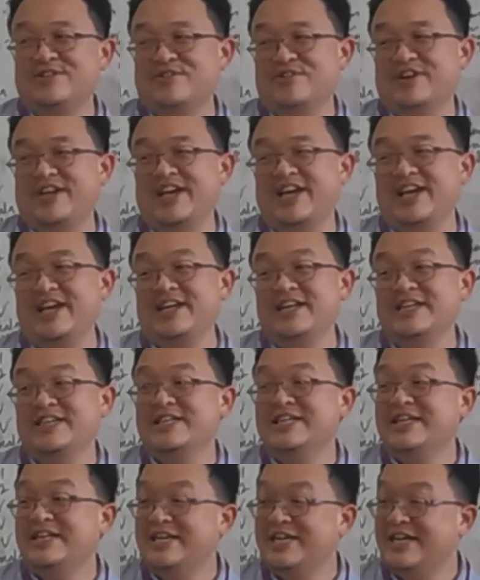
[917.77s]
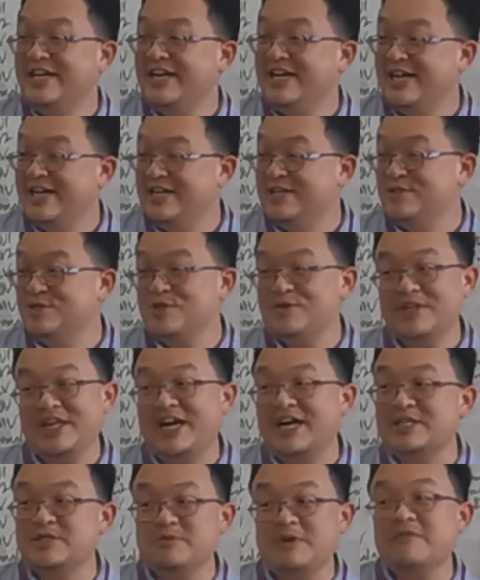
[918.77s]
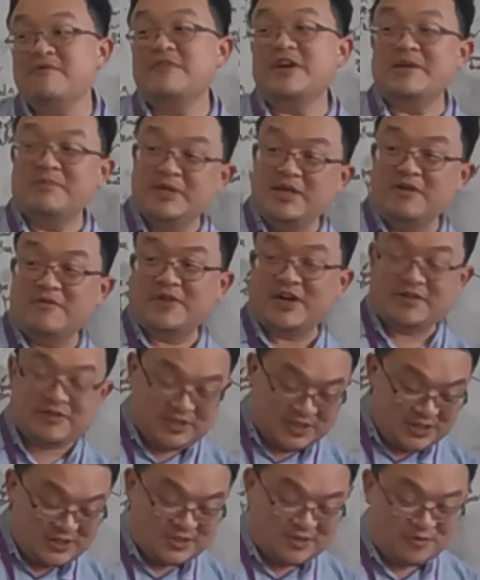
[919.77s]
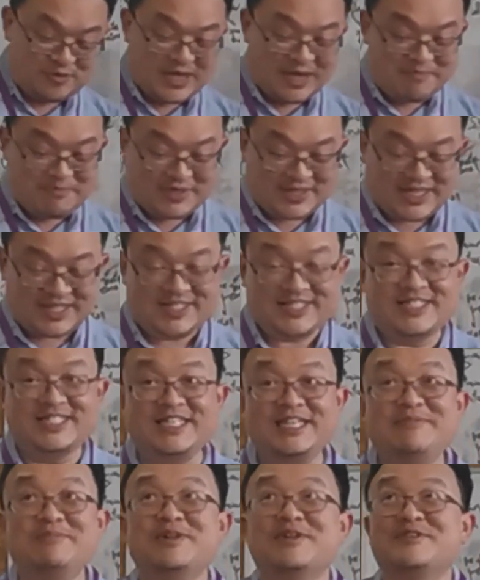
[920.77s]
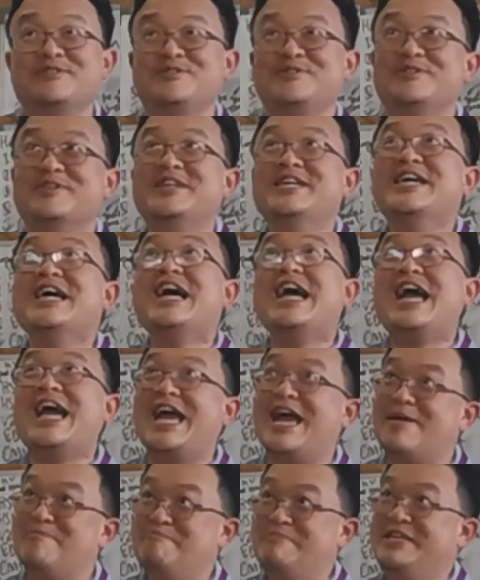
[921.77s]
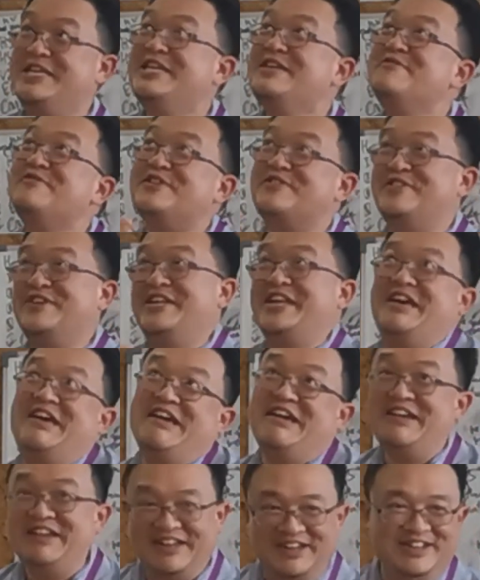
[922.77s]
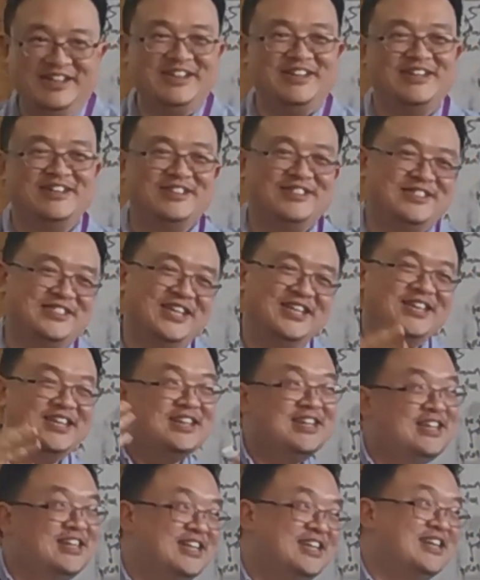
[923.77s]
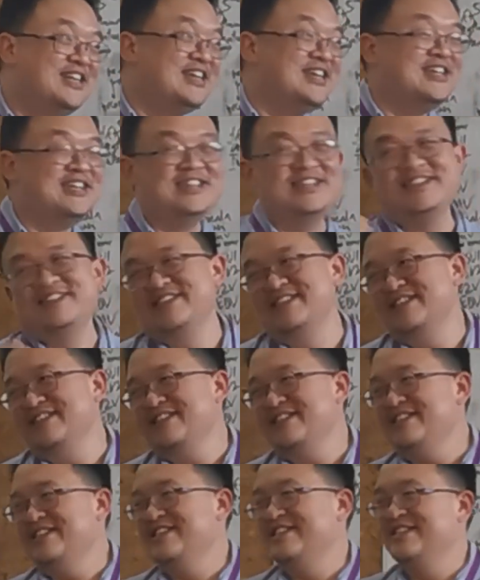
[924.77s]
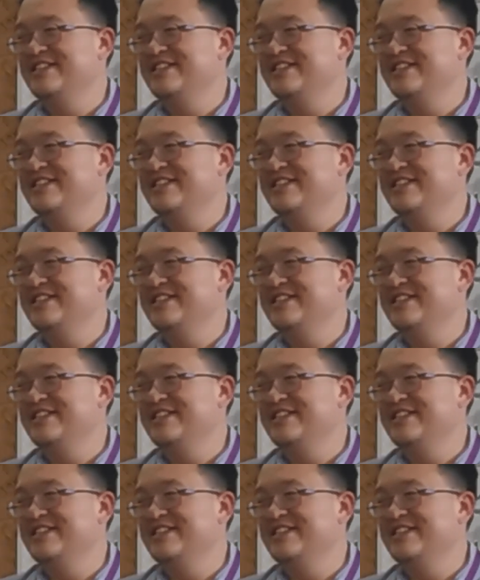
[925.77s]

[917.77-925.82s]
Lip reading: Okay. So they ask what family of viruses do hepatitis E belong to? Hep E viridae. Ding ding ding ding ding.